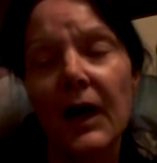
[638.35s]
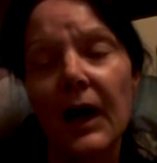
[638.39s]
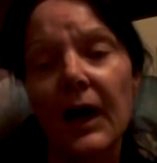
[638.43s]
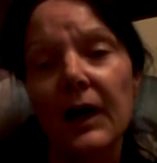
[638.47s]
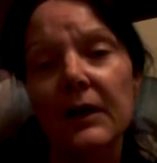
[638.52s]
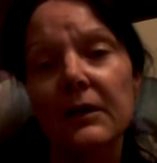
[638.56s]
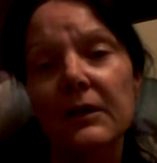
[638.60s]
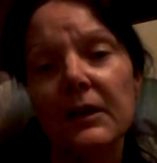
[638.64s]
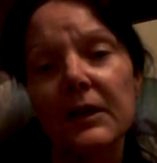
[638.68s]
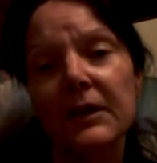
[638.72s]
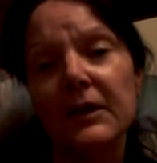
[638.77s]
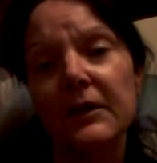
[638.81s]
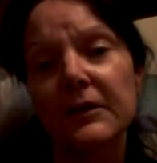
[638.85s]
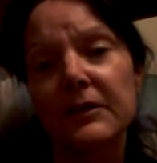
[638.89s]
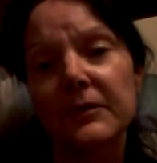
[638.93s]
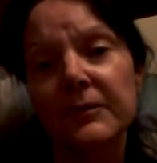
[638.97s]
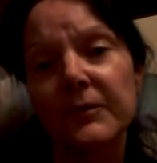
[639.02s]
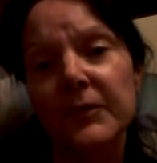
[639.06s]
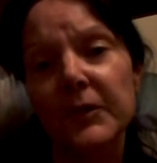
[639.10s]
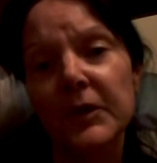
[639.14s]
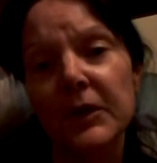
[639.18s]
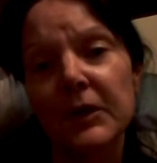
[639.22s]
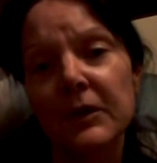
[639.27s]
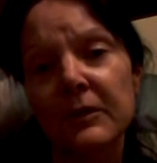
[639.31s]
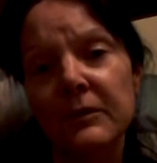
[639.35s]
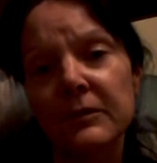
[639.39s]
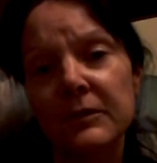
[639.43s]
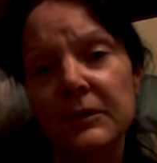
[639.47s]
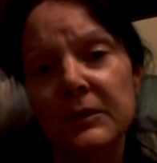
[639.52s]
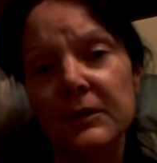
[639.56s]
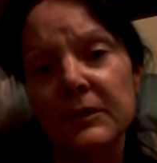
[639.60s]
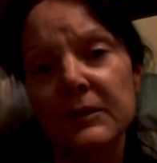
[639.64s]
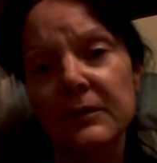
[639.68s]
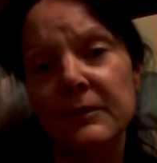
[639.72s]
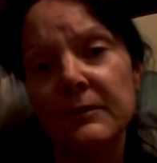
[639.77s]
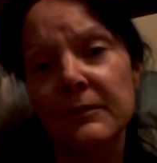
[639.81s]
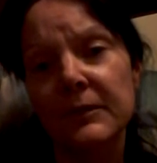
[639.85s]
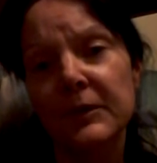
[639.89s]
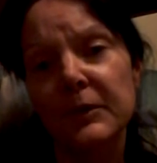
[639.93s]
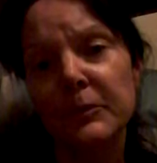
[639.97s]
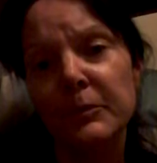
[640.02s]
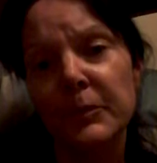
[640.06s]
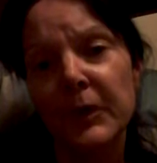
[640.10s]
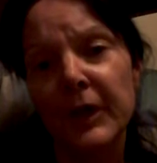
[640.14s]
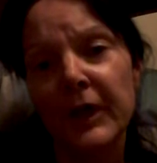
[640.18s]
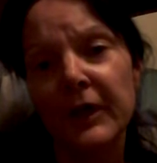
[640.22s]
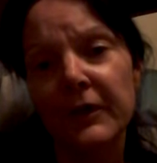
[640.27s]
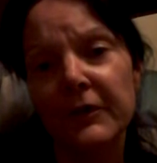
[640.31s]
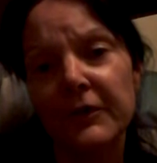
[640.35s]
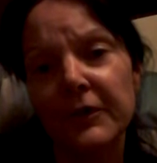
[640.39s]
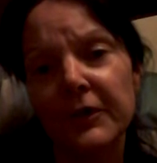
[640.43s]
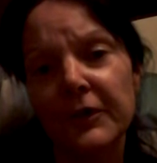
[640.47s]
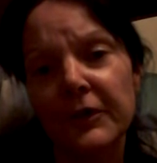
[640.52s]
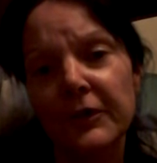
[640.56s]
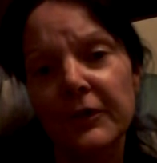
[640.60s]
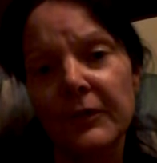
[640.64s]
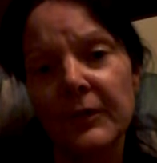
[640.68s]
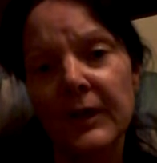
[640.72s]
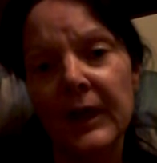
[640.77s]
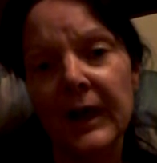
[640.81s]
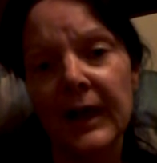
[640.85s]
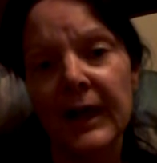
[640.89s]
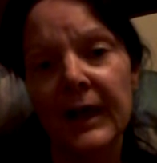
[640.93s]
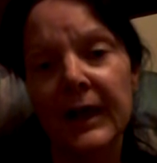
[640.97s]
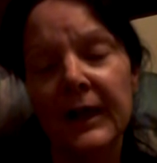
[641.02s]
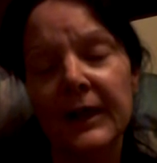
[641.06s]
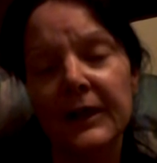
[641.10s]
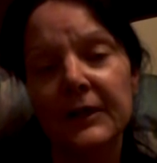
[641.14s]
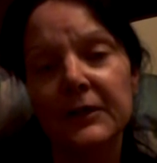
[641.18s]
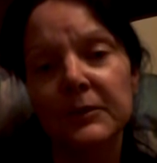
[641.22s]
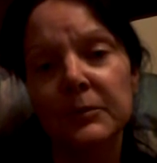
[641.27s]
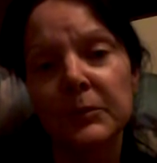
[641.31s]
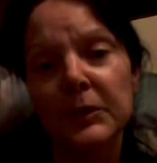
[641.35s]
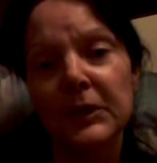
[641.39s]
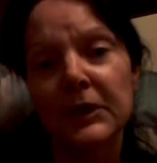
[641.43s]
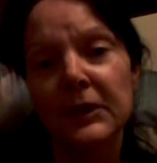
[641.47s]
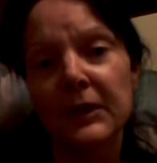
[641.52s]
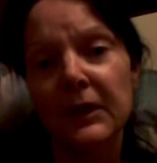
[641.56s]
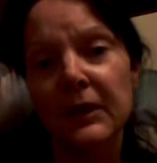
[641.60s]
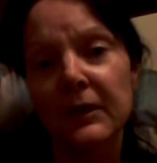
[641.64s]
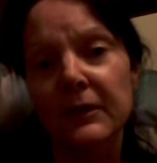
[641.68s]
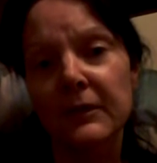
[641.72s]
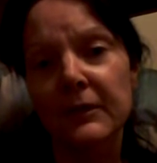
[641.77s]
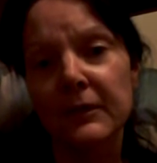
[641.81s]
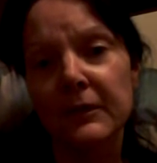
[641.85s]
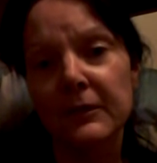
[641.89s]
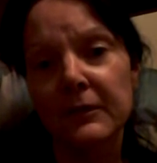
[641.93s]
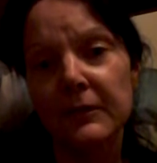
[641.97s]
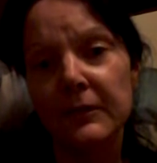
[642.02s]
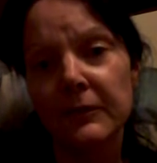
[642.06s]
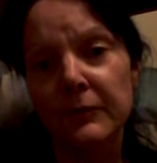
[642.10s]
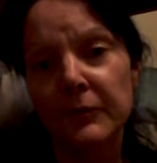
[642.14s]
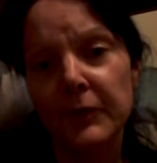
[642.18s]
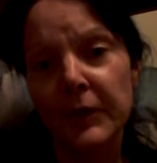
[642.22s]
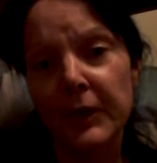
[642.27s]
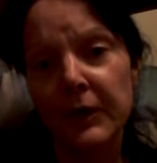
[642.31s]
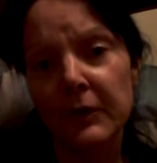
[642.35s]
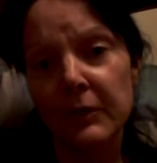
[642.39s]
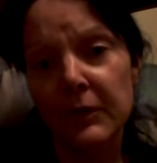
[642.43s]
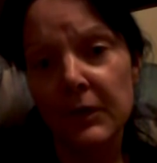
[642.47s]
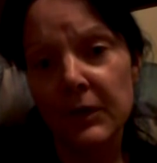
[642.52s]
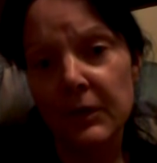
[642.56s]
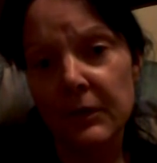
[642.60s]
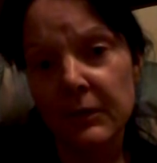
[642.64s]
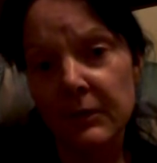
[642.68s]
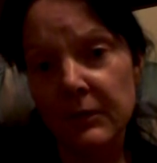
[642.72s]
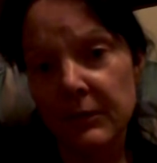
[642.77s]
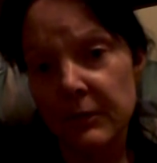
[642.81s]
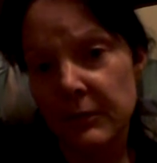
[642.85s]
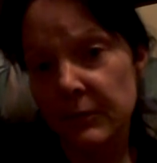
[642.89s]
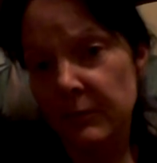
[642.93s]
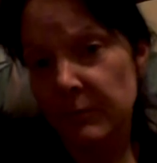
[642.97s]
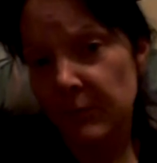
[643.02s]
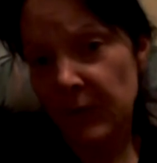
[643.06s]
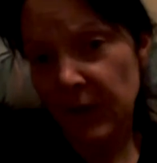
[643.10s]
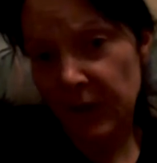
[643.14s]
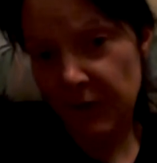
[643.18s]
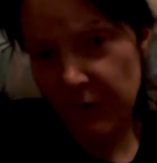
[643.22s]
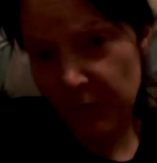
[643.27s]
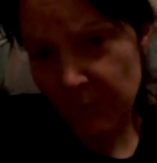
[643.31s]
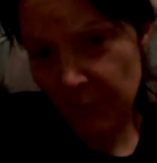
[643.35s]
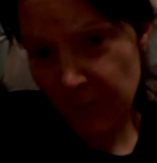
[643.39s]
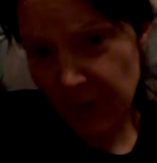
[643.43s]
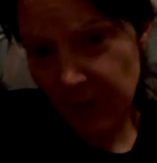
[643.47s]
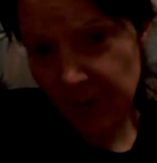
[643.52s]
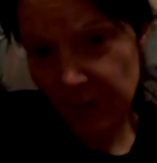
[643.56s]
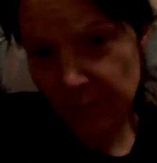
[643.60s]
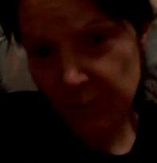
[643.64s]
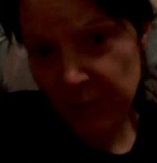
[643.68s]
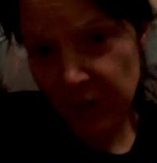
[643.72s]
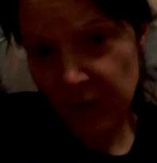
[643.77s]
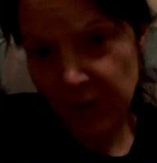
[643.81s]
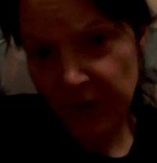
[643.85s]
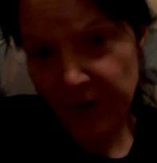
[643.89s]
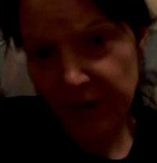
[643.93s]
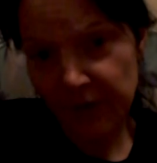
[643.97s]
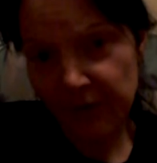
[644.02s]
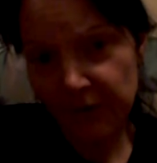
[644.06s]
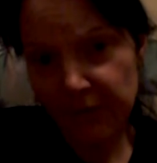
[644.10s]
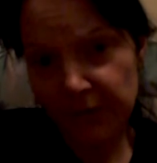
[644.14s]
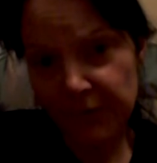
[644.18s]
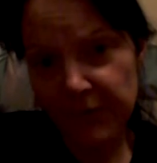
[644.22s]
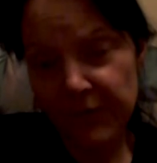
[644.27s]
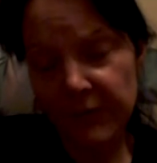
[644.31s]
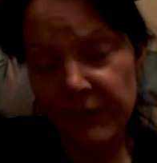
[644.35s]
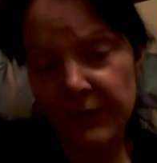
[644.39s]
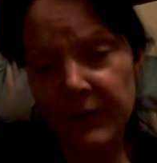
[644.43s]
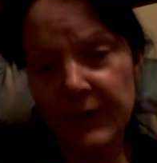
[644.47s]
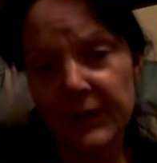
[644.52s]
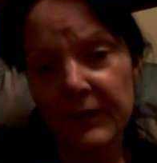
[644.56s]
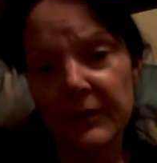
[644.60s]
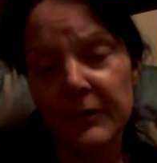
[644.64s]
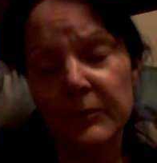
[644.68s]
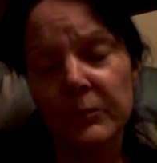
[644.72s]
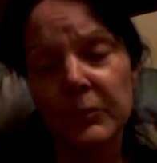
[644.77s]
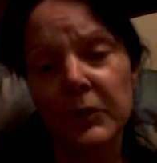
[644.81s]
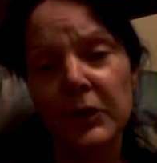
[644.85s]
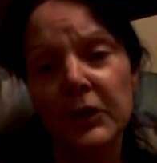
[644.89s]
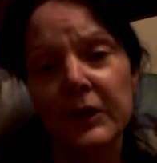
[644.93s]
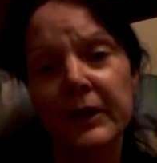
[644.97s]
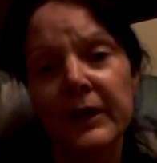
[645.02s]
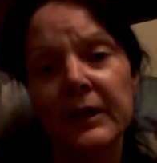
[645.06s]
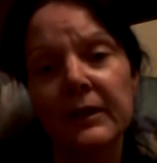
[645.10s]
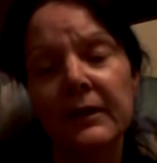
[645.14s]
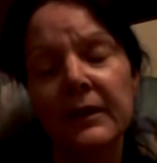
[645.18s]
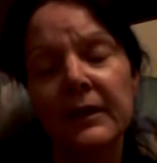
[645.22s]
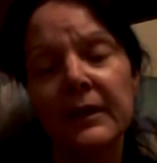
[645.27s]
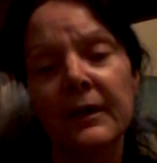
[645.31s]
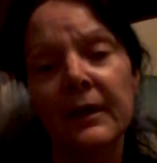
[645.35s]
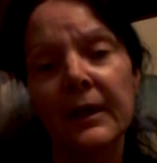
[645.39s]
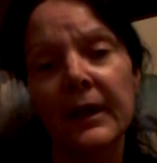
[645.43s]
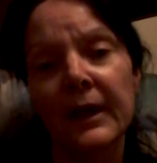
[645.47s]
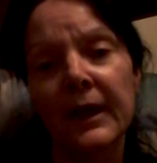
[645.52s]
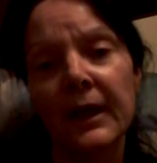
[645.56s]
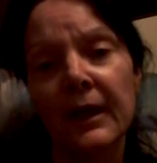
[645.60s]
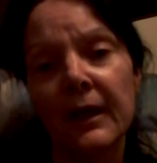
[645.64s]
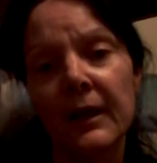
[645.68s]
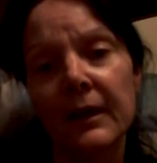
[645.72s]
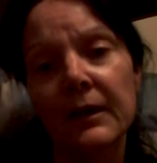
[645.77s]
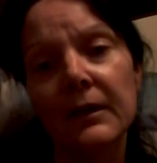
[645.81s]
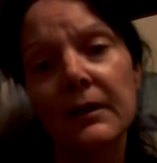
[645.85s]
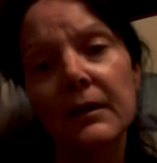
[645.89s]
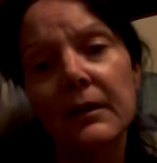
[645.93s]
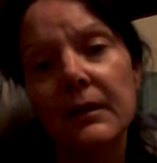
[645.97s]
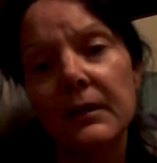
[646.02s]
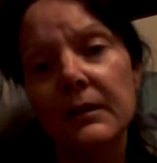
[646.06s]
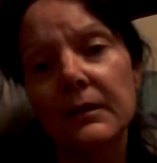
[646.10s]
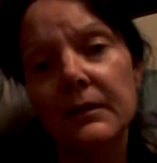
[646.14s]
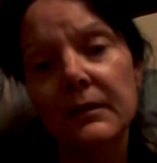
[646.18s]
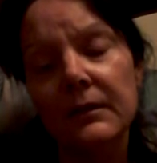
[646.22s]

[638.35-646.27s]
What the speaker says: I think it's frosted a little bit 2 nights, but not nothing real hard. My tomato plant still ain't completely dead.